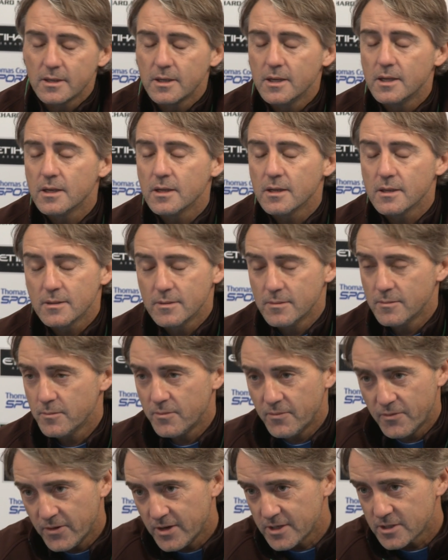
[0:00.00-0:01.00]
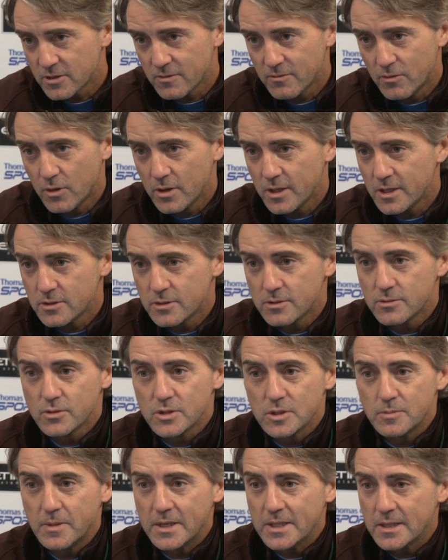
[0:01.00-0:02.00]
He, first of all, he
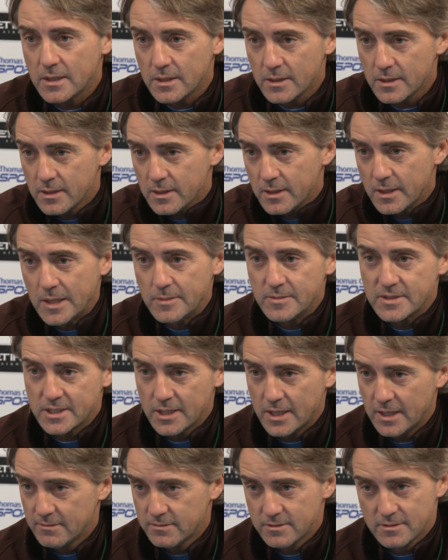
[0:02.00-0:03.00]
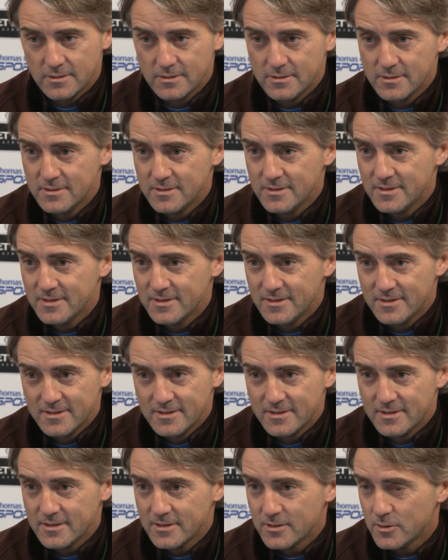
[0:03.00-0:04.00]
respect himself,
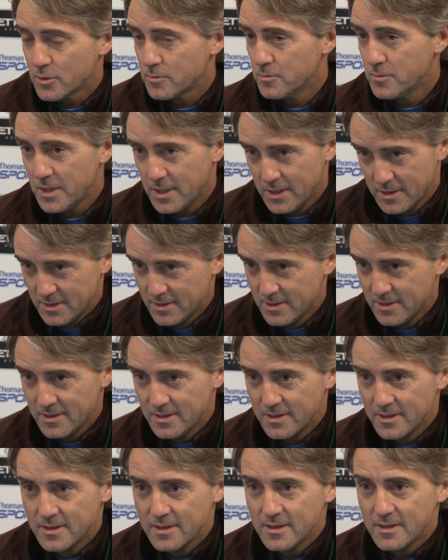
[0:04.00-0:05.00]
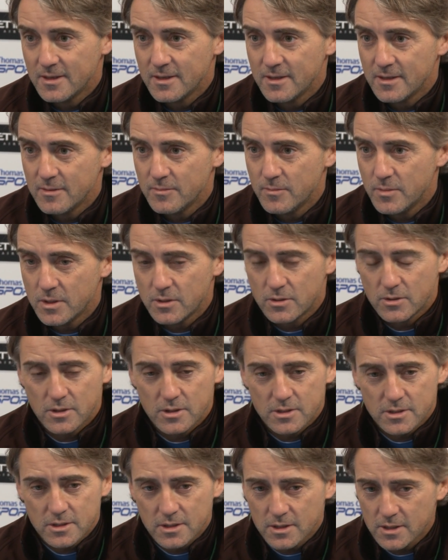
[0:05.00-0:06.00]
not me
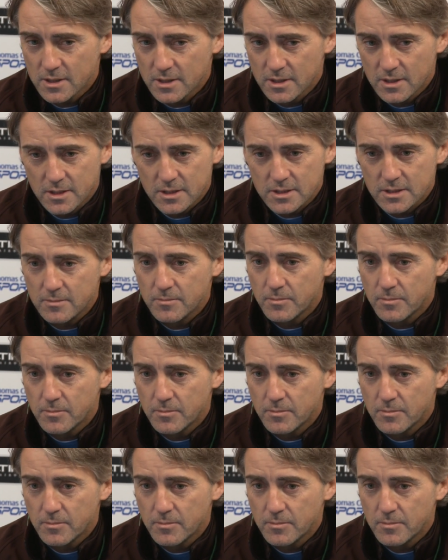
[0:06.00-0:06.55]
because uh, it's